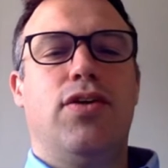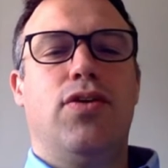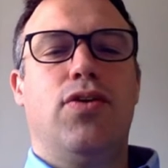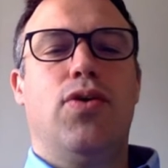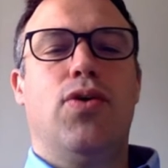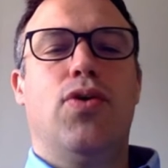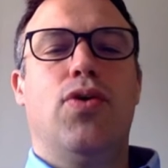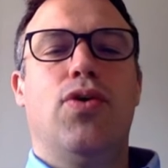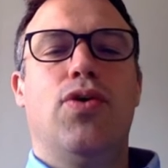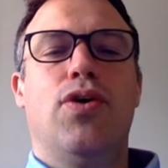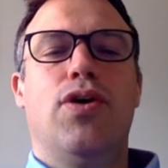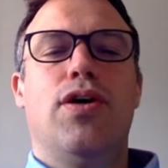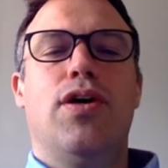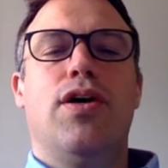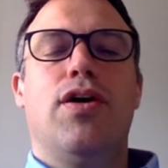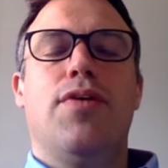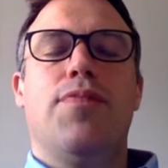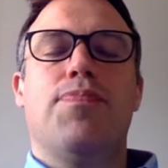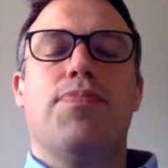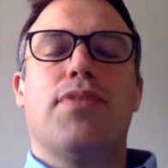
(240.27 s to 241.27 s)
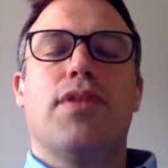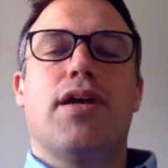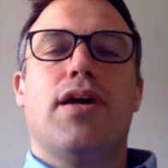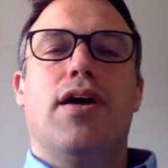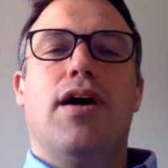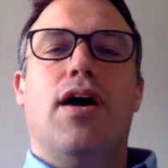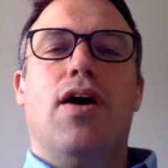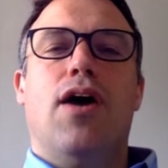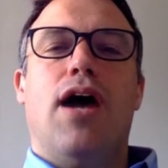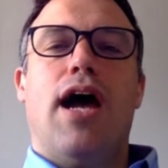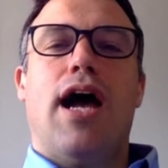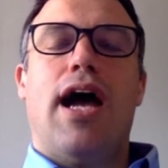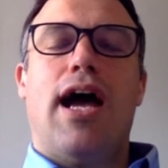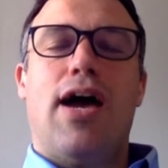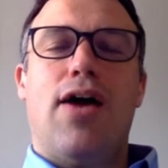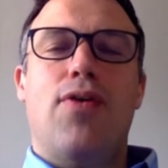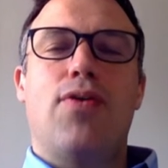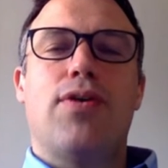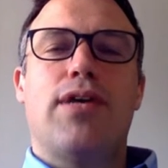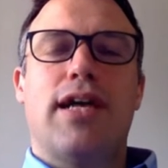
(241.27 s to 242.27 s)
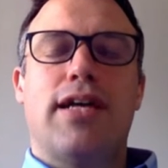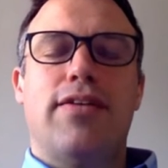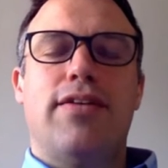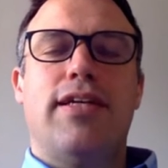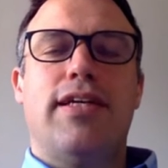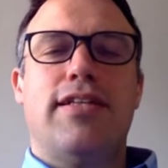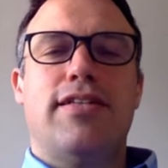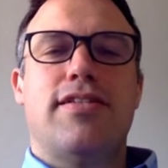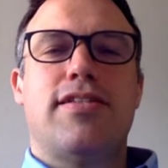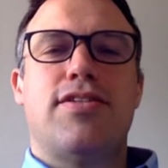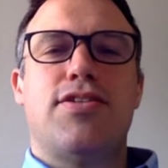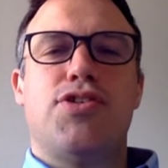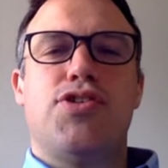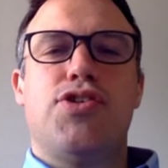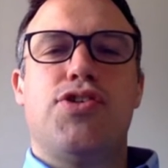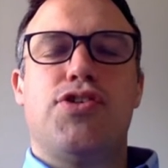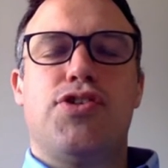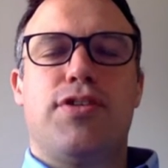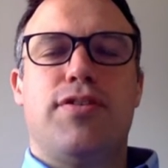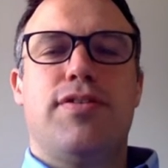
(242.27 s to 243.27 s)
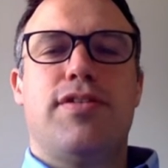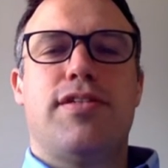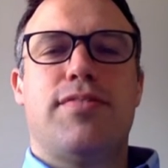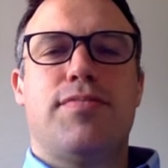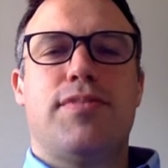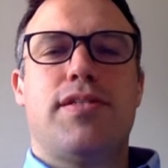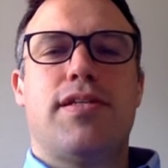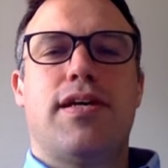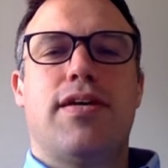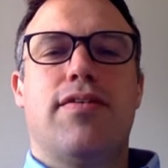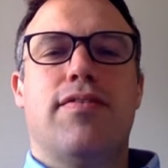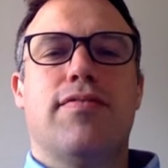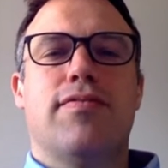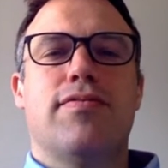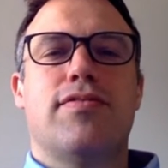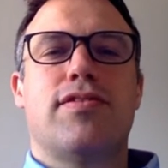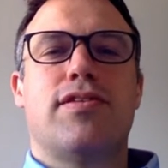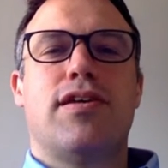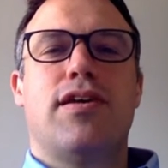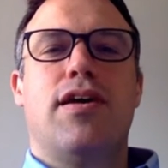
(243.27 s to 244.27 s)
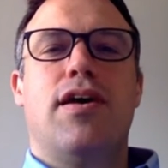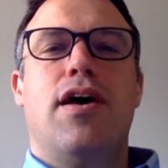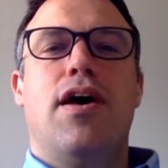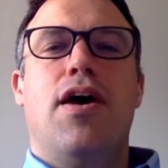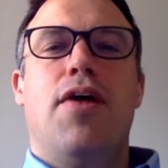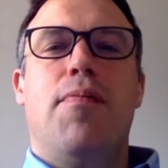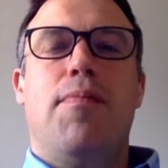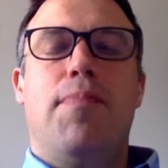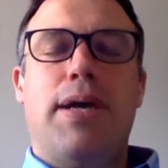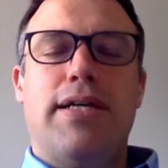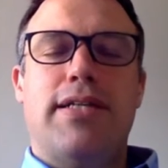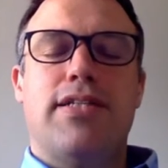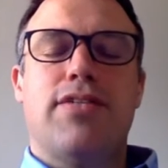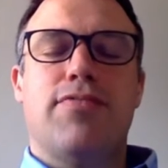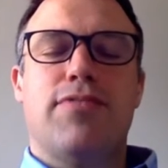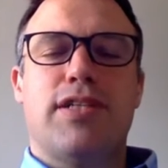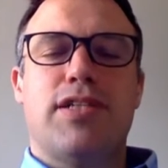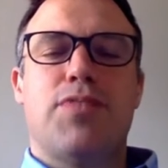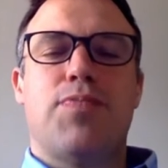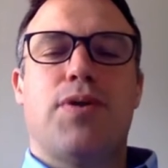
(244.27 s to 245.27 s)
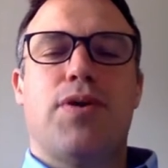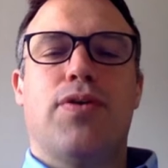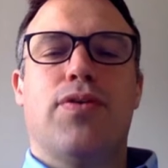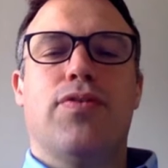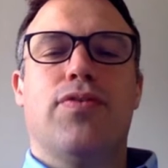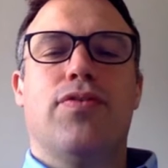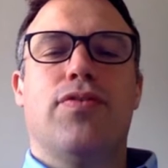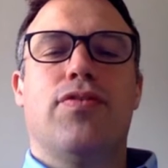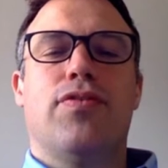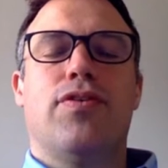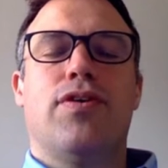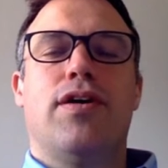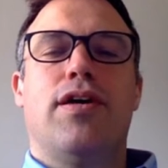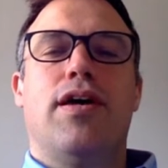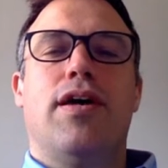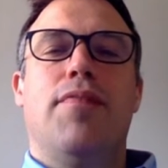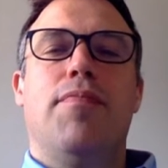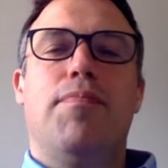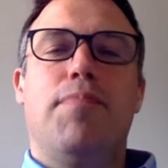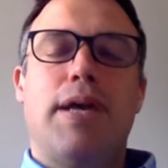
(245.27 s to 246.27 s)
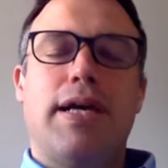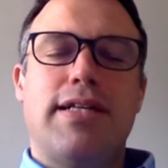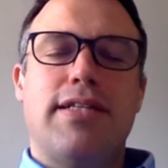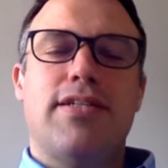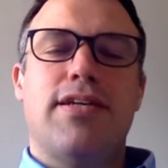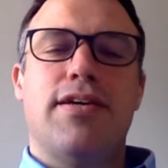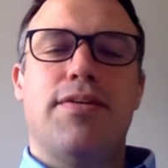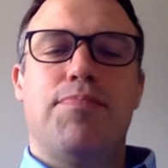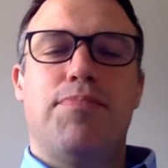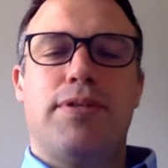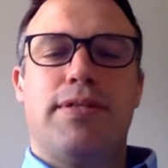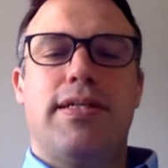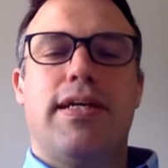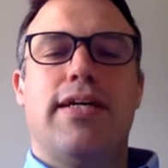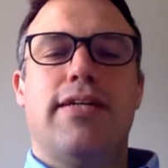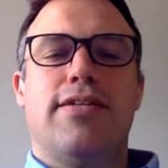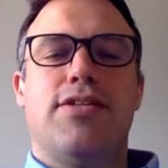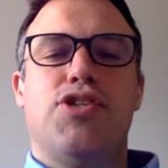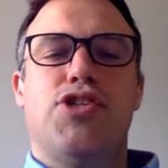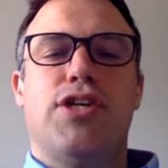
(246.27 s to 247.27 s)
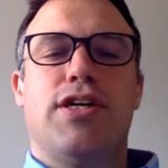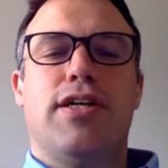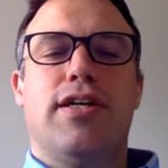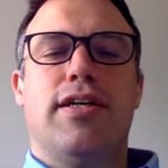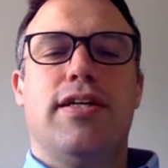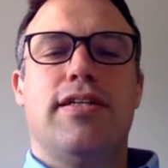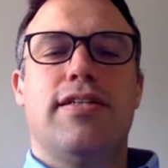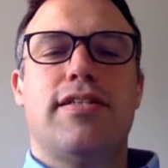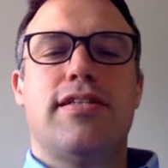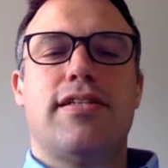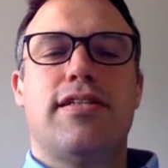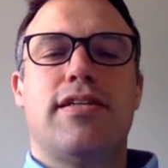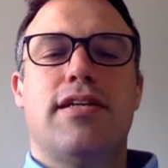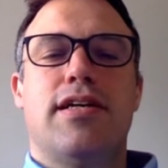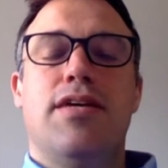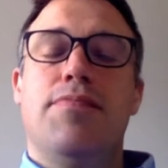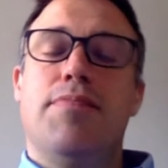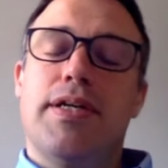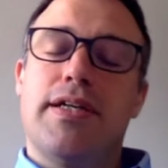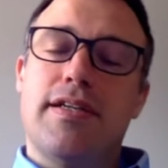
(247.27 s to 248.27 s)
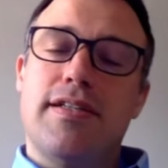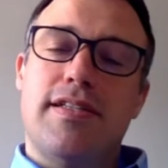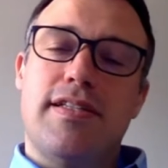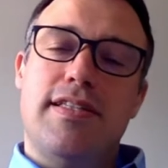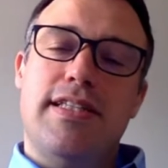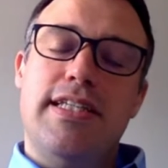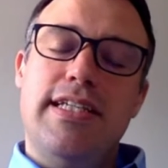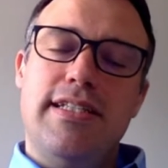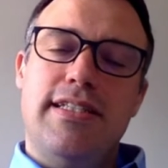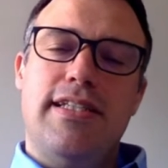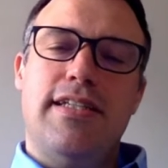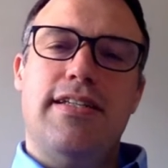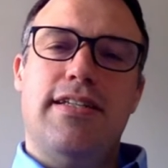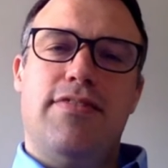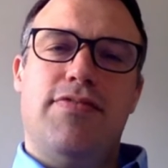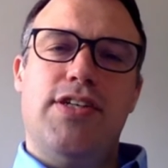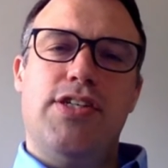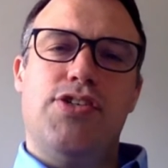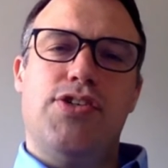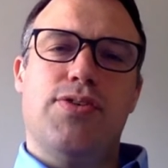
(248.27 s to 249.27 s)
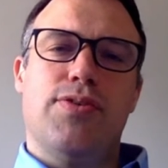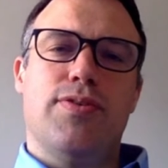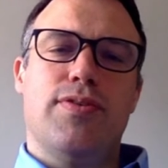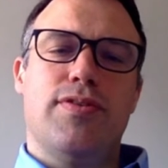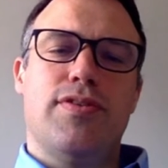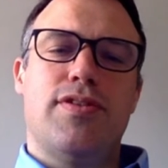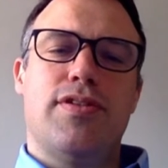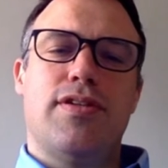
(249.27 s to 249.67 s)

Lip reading: law, how can the institutions themselves better respond, better protect journalists? Because these individuals